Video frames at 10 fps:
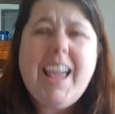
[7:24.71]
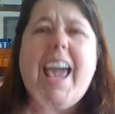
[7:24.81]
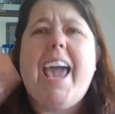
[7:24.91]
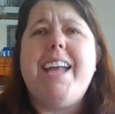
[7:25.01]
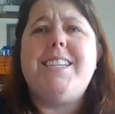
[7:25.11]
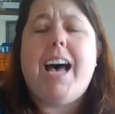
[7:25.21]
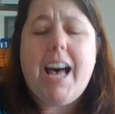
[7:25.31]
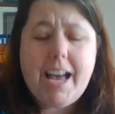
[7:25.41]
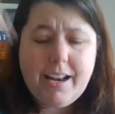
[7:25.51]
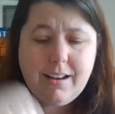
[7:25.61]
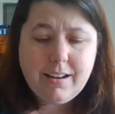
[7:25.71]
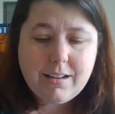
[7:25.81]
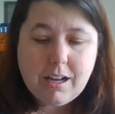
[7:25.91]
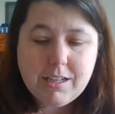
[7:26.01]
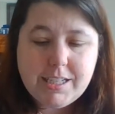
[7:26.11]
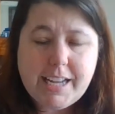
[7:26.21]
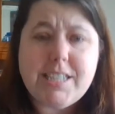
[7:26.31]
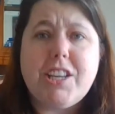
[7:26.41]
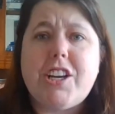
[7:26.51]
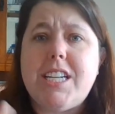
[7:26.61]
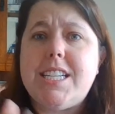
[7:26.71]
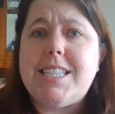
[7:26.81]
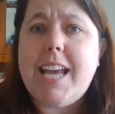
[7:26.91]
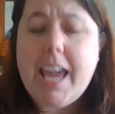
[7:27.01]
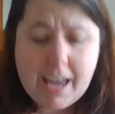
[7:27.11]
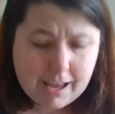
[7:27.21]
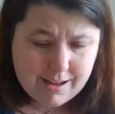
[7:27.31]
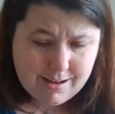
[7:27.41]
Hey, Todd, called Jason. Good to see ya.